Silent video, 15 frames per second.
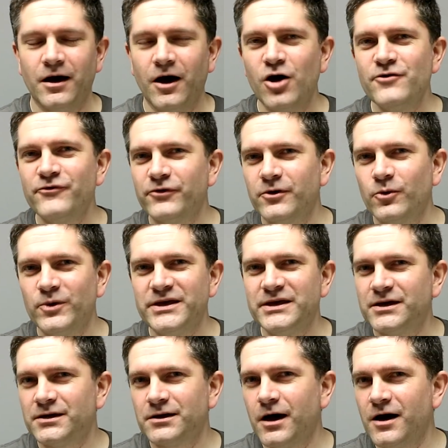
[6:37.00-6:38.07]
over a
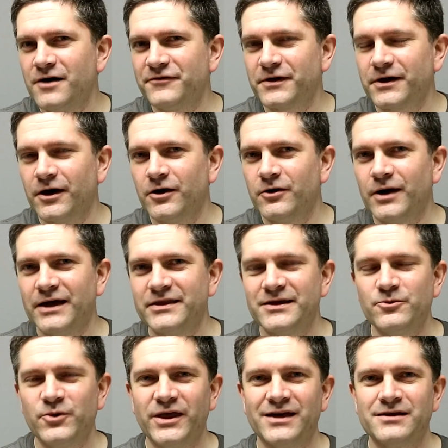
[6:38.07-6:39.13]
week and a half ago, and
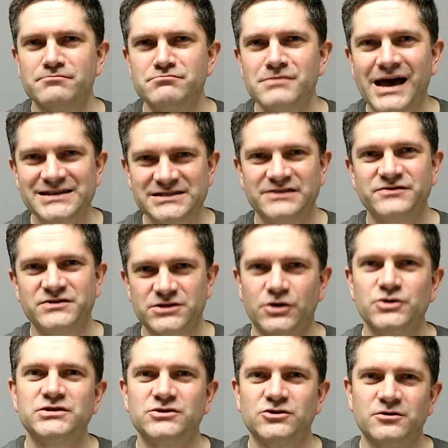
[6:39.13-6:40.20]
then we had a massive
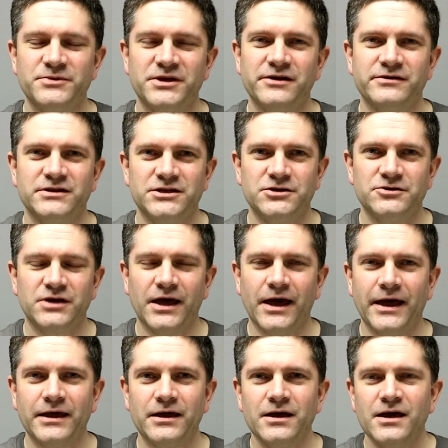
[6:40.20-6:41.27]
snowstorm here in the
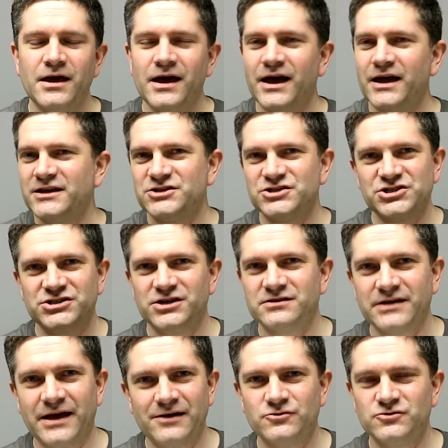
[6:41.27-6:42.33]
UK and it just shut
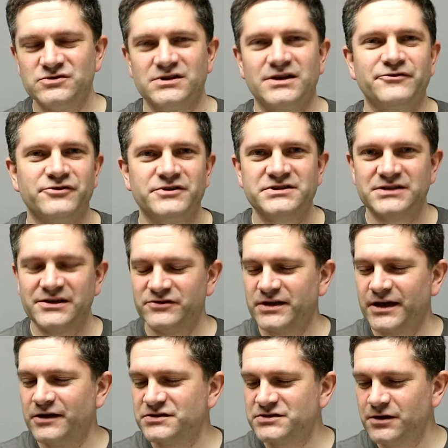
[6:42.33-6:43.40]
down all deliveries and
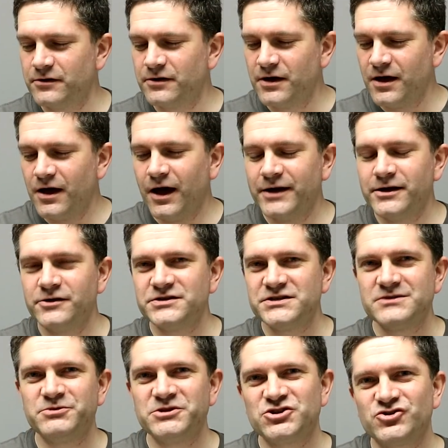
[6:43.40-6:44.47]
everything else. So I know this
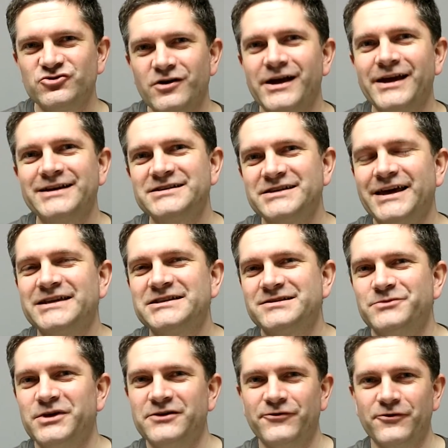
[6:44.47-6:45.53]
has been trying to get to
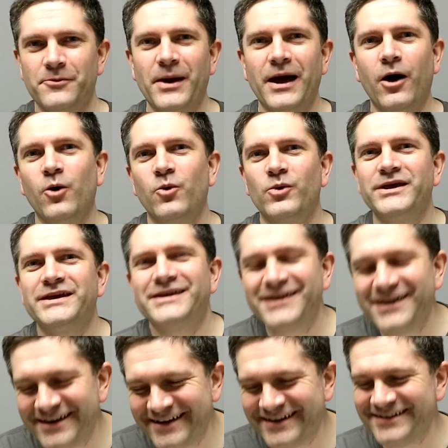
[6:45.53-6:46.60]
me for about a week.